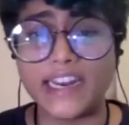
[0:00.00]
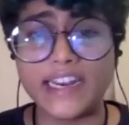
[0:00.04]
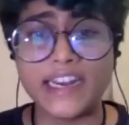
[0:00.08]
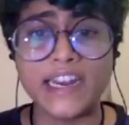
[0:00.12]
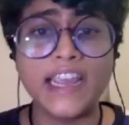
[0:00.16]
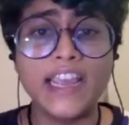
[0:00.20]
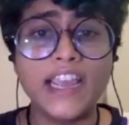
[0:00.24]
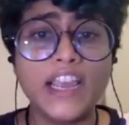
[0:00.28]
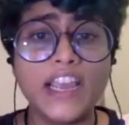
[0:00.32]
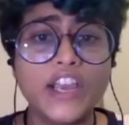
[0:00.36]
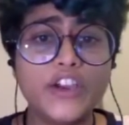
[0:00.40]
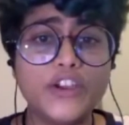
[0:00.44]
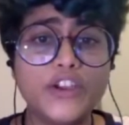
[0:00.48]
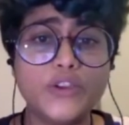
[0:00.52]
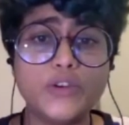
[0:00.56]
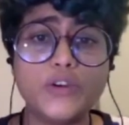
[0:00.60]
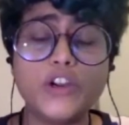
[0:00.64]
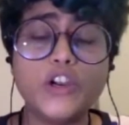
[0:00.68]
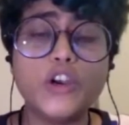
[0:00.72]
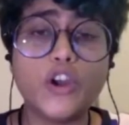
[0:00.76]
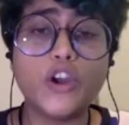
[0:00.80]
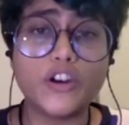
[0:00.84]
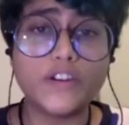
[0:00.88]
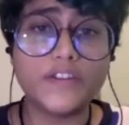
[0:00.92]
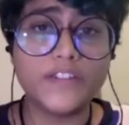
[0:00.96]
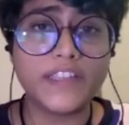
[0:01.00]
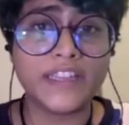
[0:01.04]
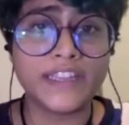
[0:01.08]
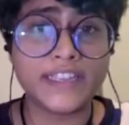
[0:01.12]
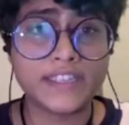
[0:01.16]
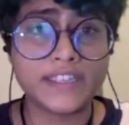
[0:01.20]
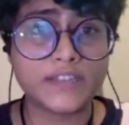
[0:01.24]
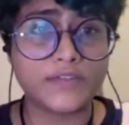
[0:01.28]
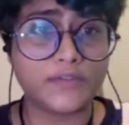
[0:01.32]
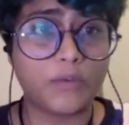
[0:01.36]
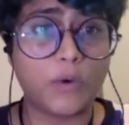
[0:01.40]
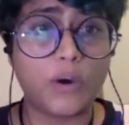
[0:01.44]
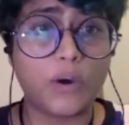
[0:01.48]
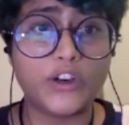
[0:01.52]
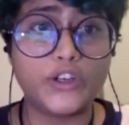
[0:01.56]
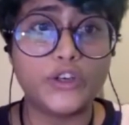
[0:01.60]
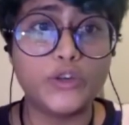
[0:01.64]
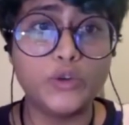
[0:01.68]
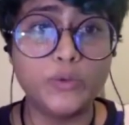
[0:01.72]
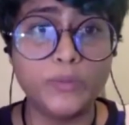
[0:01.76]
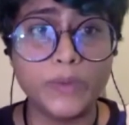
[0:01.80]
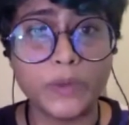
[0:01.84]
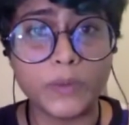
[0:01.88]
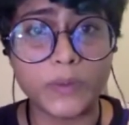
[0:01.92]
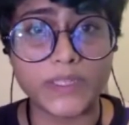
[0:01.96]
And a lot of things of what
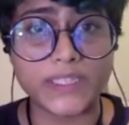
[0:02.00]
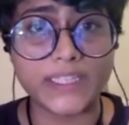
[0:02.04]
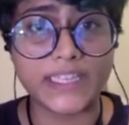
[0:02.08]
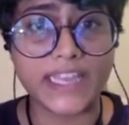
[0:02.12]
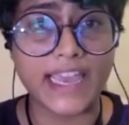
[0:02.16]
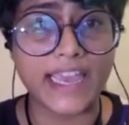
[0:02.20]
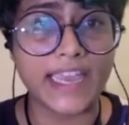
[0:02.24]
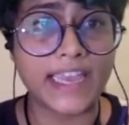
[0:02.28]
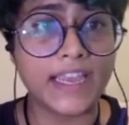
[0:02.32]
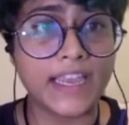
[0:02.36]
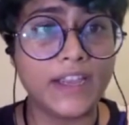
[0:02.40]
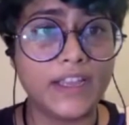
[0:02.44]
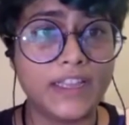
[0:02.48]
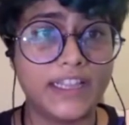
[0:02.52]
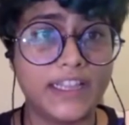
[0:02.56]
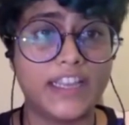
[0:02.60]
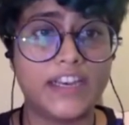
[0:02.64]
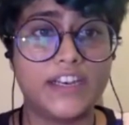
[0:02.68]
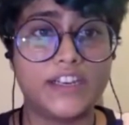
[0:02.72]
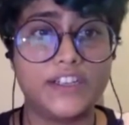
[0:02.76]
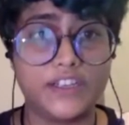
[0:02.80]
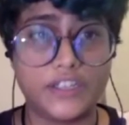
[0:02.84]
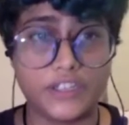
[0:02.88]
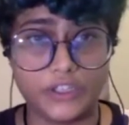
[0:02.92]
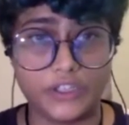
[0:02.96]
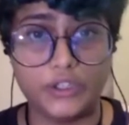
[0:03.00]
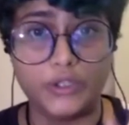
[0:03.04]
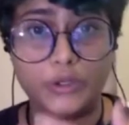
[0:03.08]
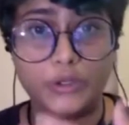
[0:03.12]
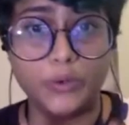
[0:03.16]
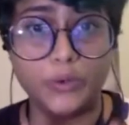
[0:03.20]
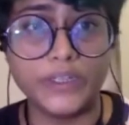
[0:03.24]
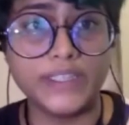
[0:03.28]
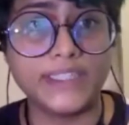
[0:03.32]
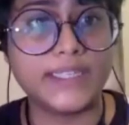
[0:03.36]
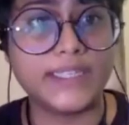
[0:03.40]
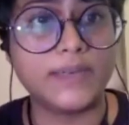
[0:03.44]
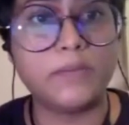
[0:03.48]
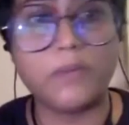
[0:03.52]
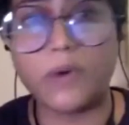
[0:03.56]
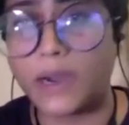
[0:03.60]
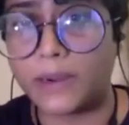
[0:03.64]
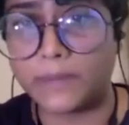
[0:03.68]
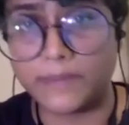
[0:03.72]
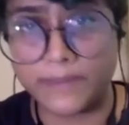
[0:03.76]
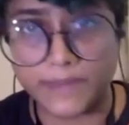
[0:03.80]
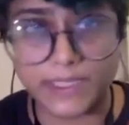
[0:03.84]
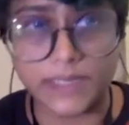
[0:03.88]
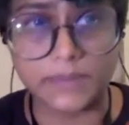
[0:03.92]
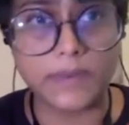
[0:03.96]
Trueman was saying that are true in
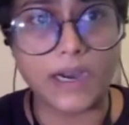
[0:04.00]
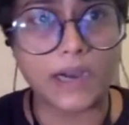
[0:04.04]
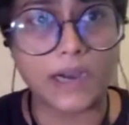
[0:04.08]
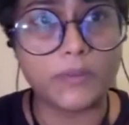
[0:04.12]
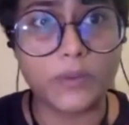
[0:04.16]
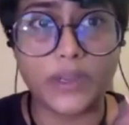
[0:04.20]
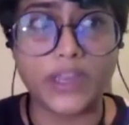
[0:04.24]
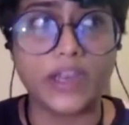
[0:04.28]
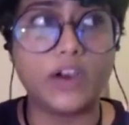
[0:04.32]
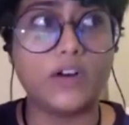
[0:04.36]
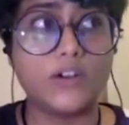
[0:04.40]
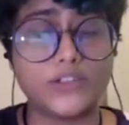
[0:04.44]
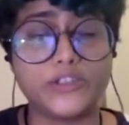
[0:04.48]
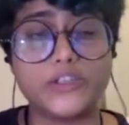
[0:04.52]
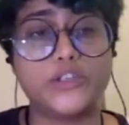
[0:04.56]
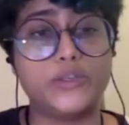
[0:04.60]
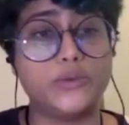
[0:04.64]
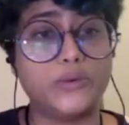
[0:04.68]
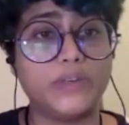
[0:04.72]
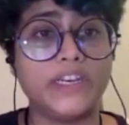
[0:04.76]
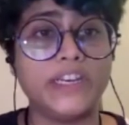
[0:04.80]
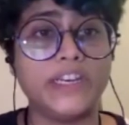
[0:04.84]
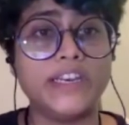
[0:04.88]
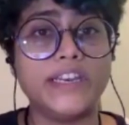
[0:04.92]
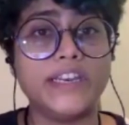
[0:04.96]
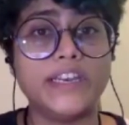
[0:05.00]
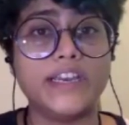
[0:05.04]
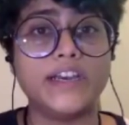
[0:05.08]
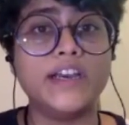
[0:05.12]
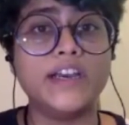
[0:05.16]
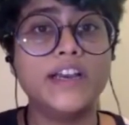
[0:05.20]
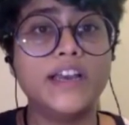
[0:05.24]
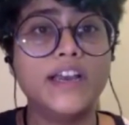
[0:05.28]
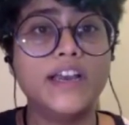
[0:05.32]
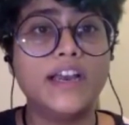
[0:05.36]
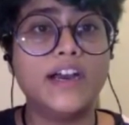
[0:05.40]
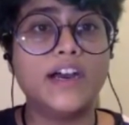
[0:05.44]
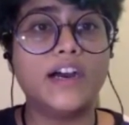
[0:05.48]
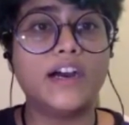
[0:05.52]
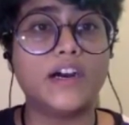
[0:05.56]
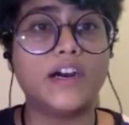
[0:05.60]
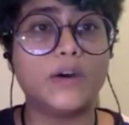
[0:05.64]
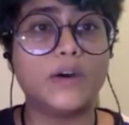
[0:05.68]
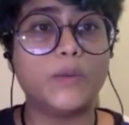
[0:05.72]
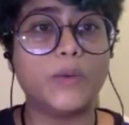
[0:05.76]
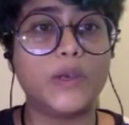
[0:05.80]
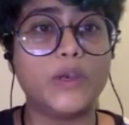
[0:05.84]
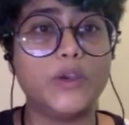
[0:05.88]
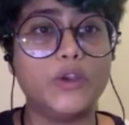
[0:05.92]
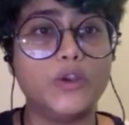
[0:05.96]
Zimbabwe are also true in India.
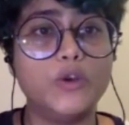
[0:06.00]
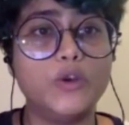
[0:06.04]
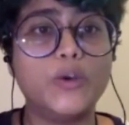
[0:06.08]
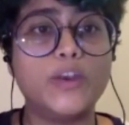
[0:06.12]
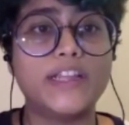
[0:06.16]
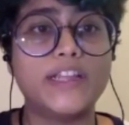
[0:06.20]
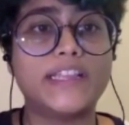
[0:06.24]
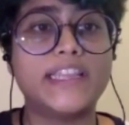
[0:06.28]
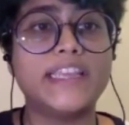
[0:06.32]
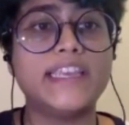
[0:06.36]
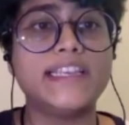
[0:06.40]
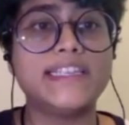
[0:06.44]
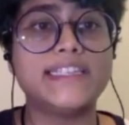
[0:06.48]
When you look at